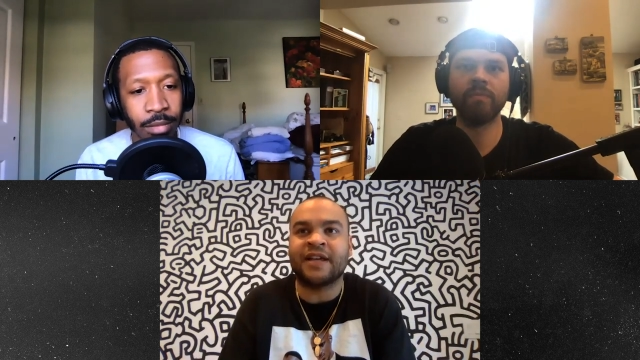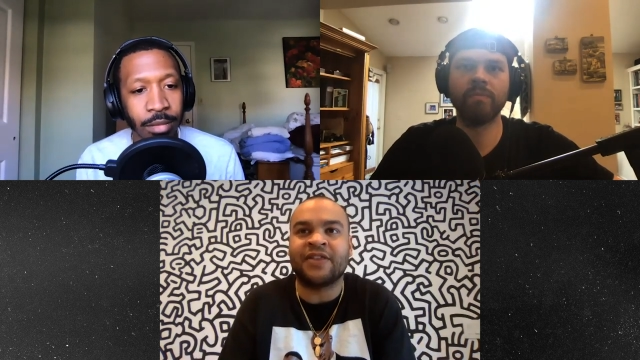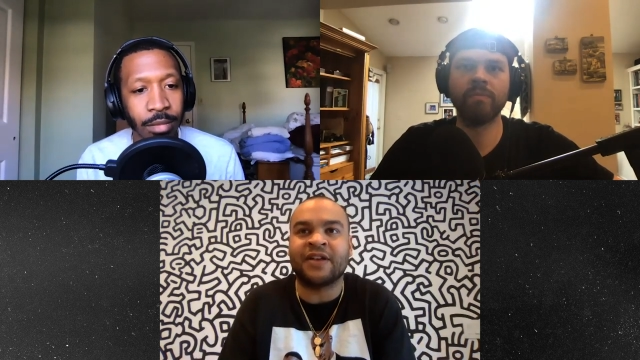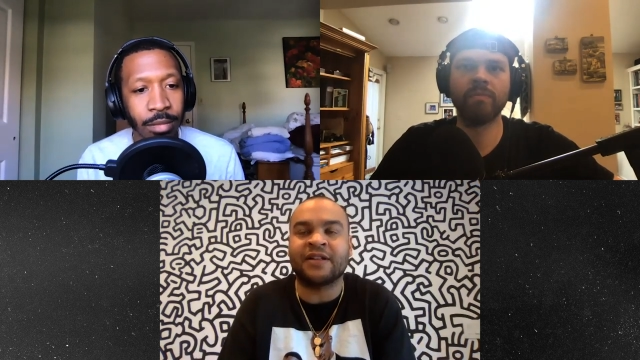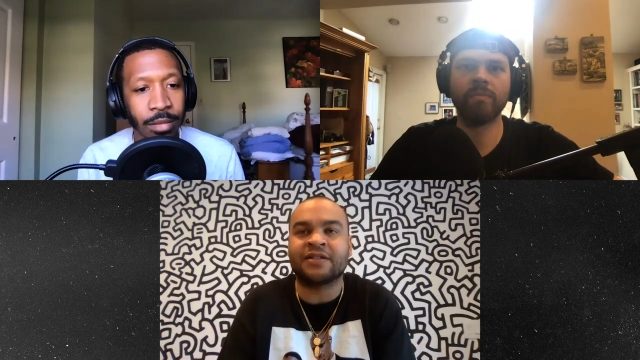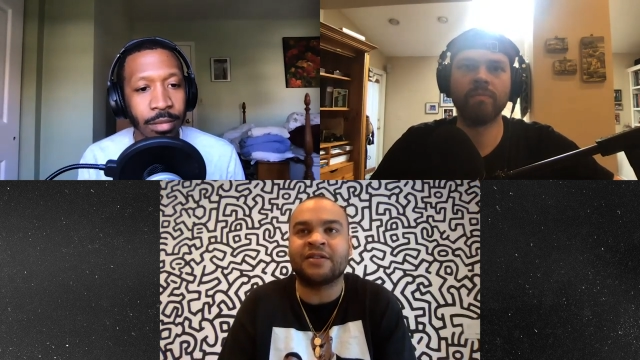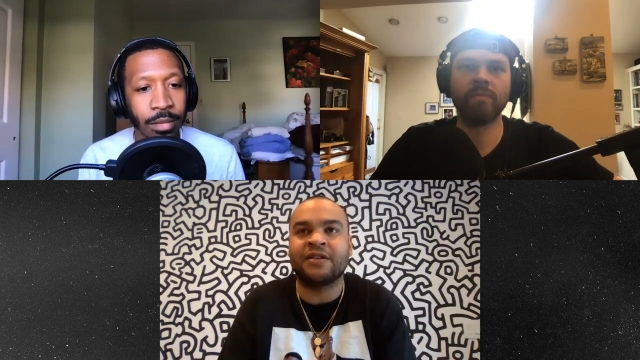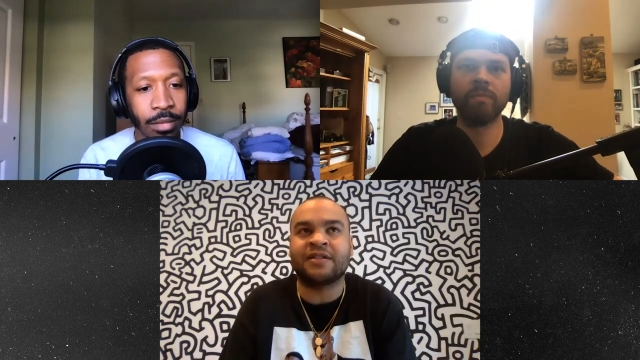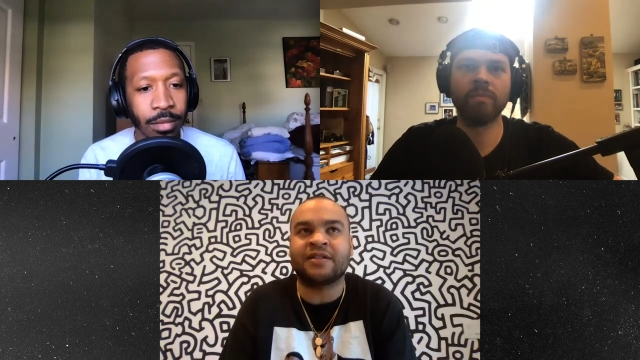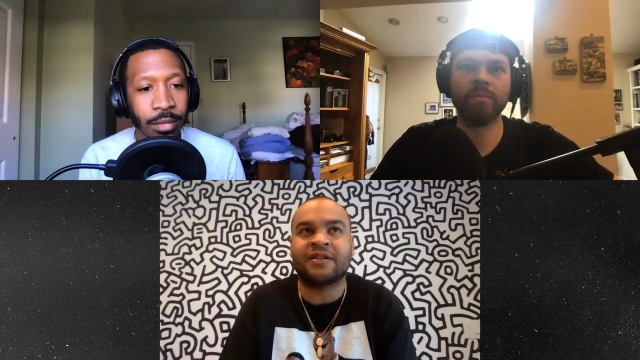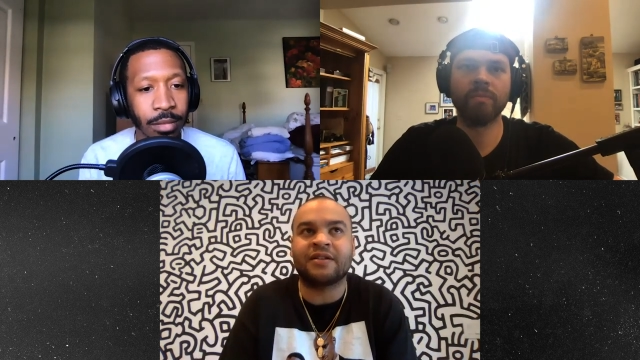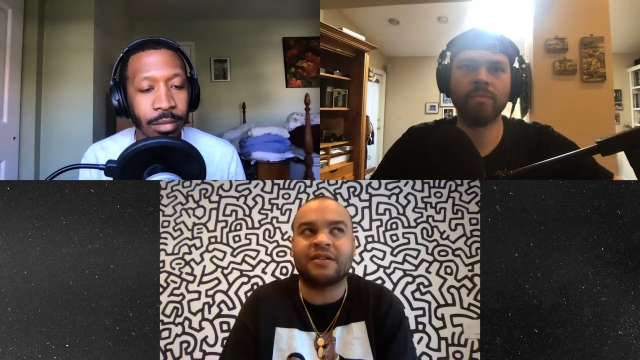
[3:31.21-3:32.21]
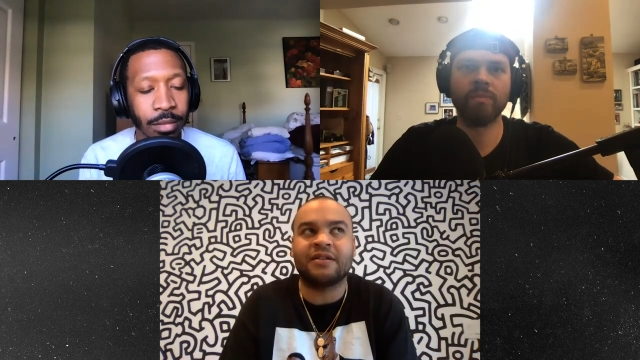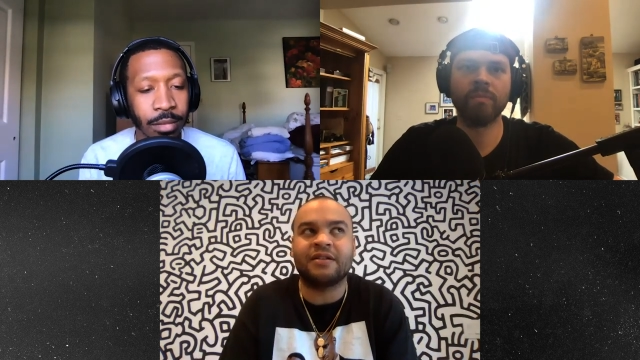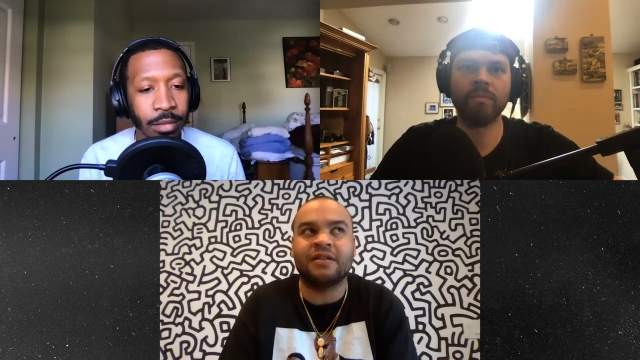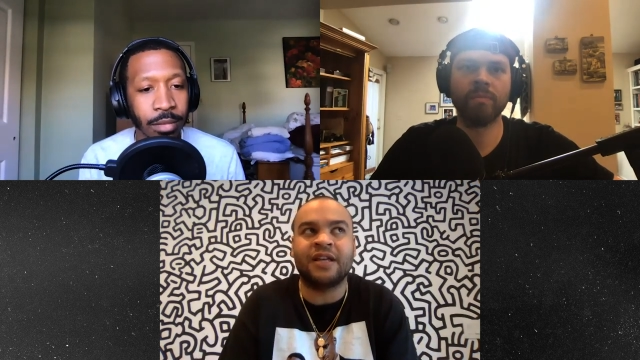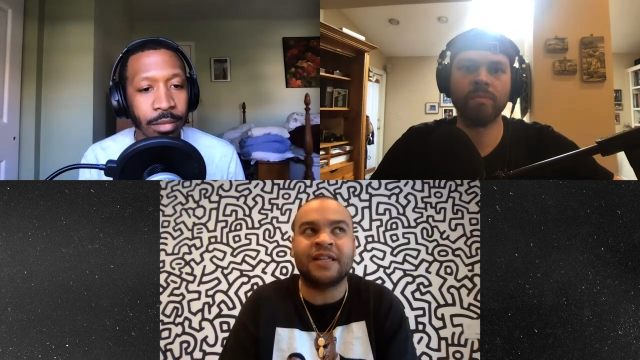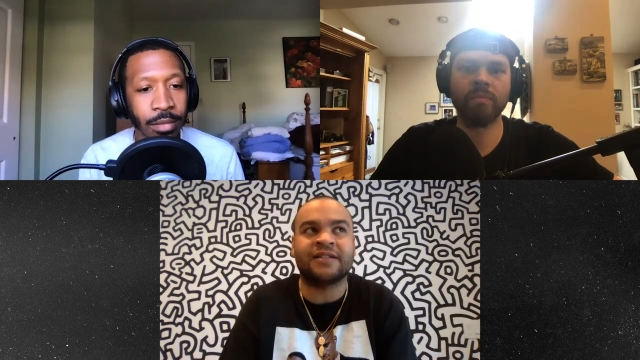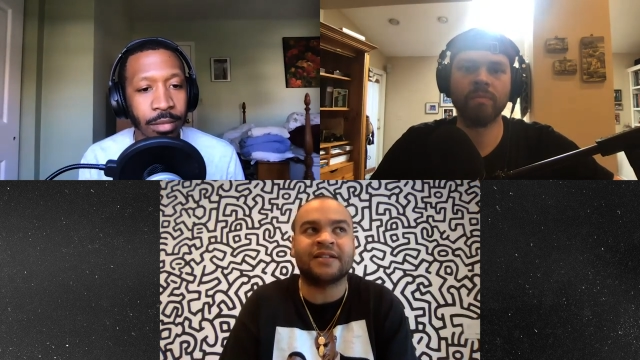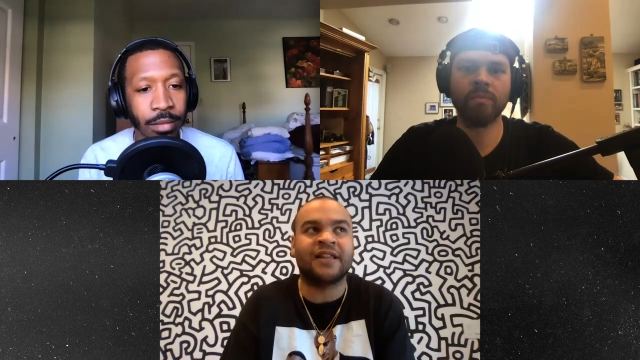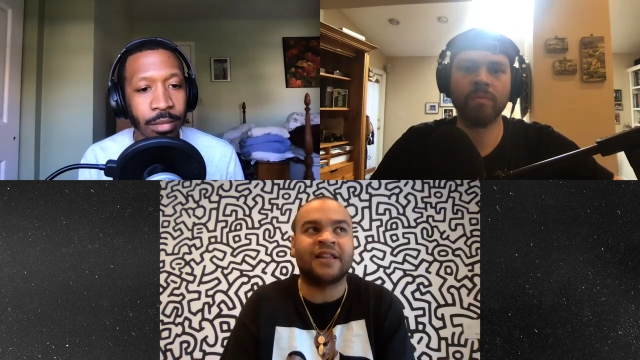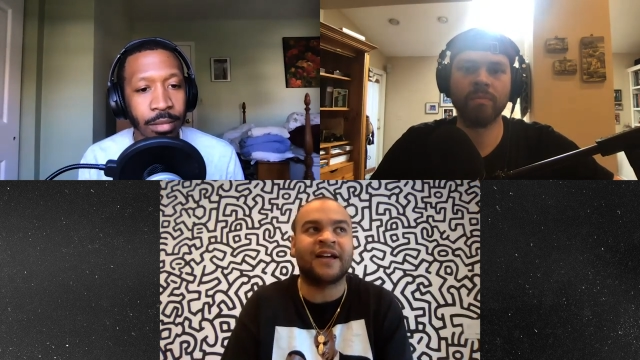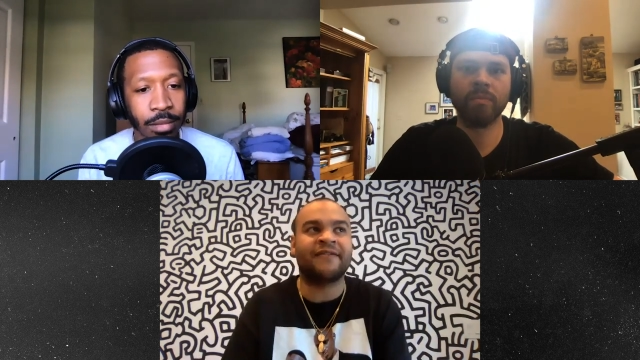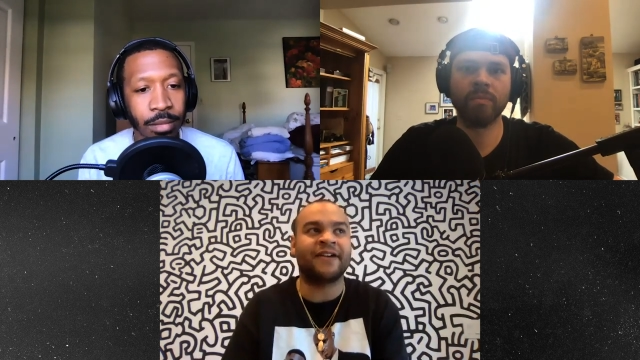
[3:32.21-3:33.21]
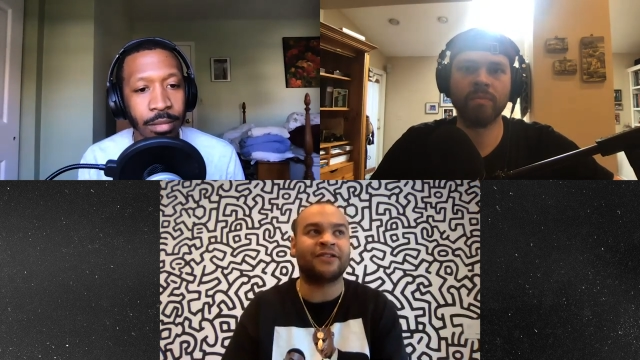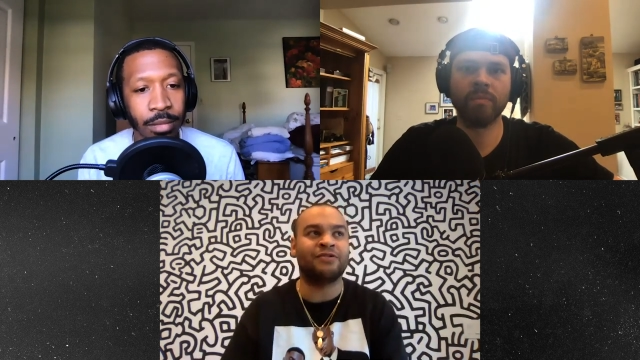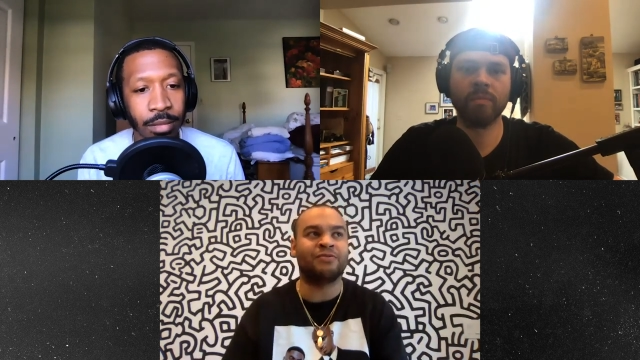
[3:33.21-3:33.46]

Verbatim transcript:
Speaker 1: think it's leading to a lot of like new